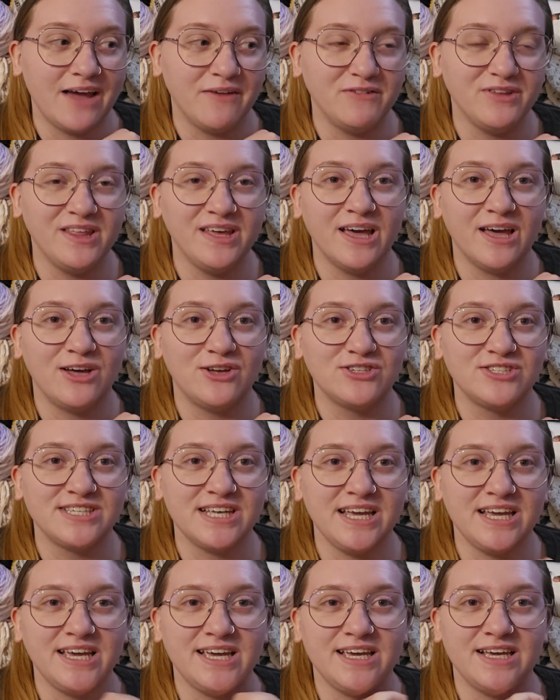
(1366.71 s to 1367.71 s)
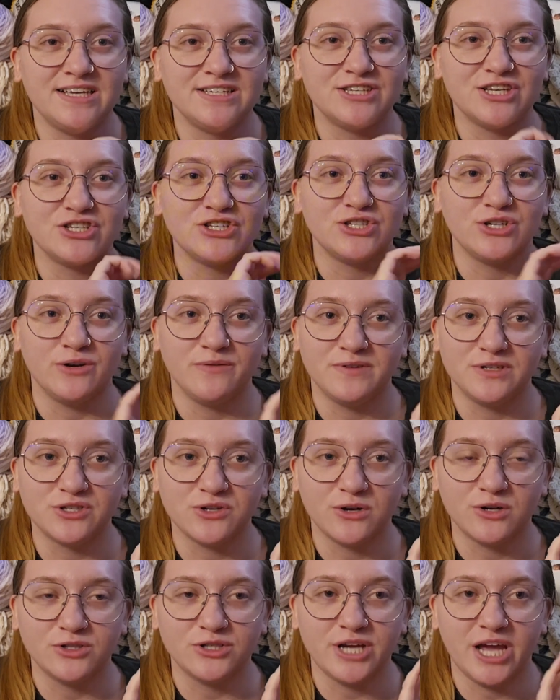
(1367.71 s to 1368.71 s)
Everything else is surface
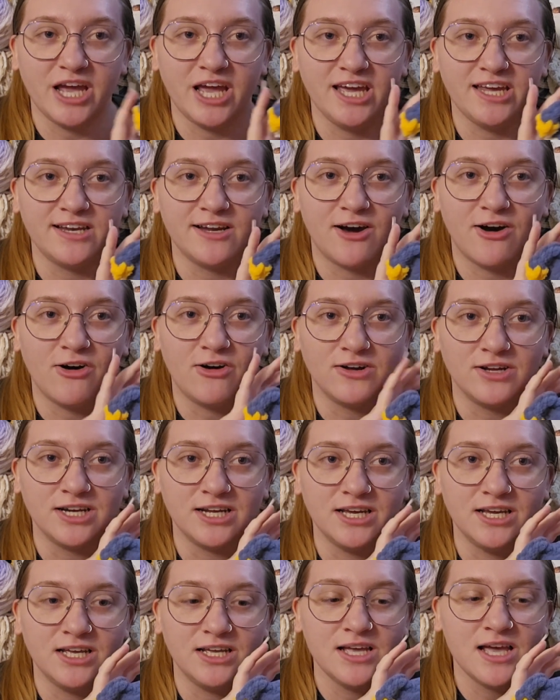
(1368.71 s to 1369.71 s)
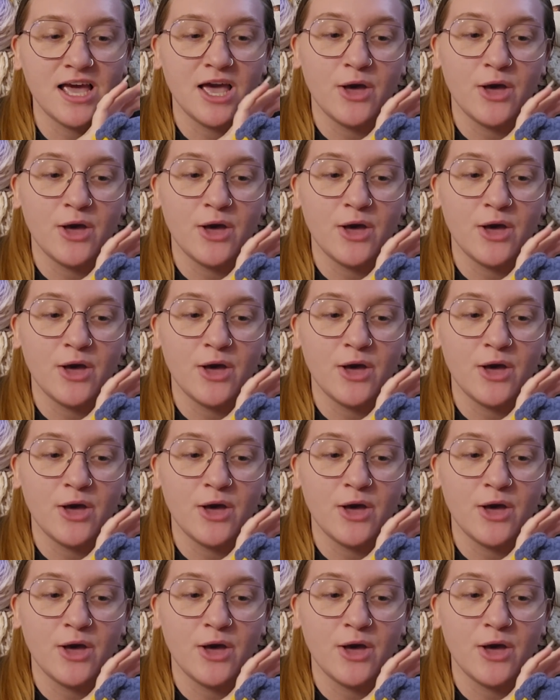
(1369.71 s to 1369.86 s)
crocheted on it,